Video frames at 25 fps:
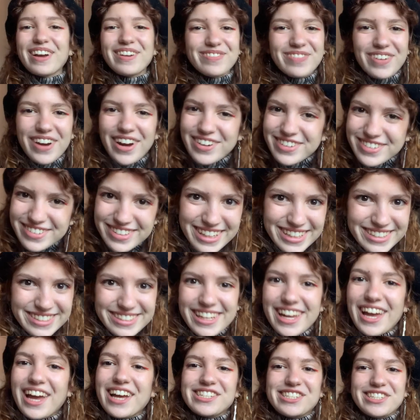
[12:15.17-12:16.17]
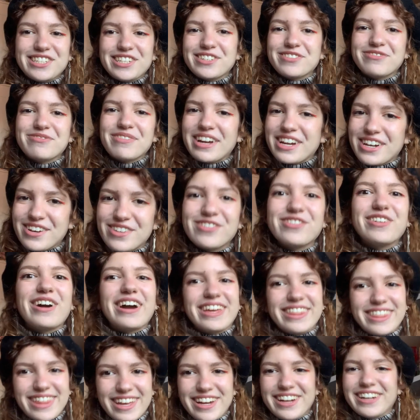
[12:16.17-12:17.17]
proudest achievement
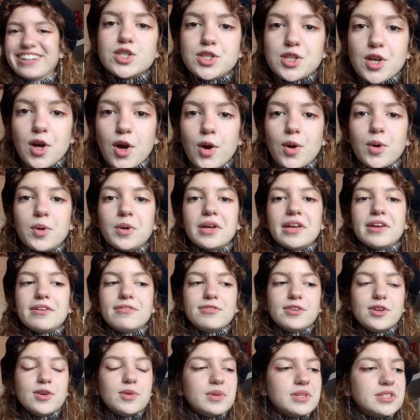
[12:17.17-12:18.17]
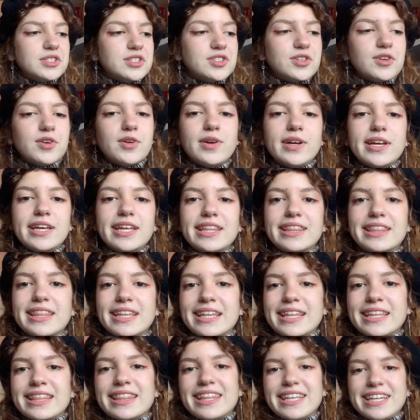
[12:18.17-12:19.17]
right there. So if you enjoyed
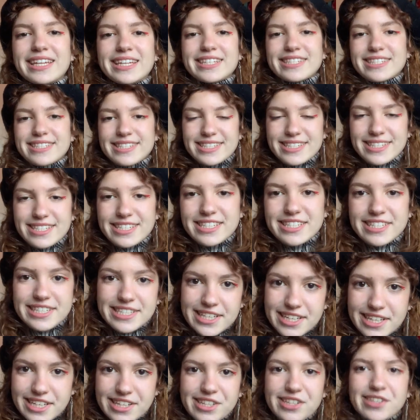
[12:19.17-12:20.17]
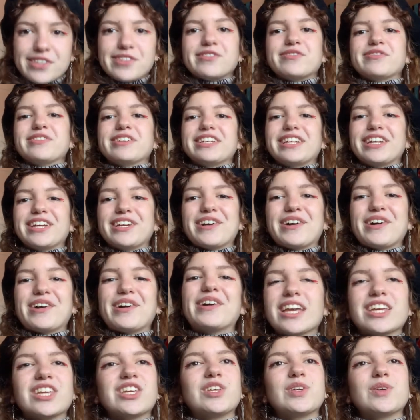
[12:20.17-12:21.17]
this chill video
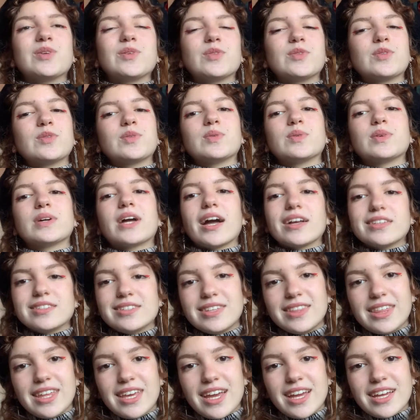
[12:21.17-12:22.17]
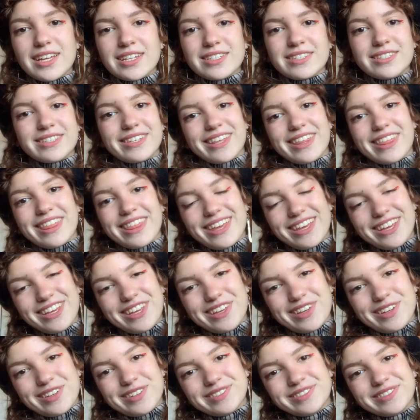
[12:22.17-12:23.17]
and you got to the end, thank
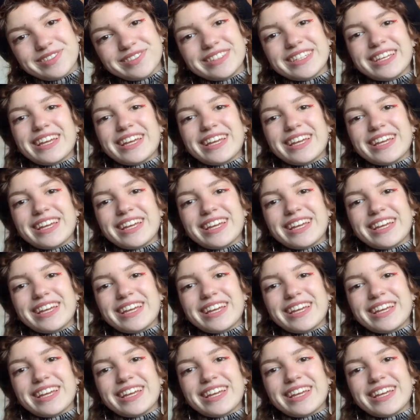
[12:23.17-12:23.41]
you.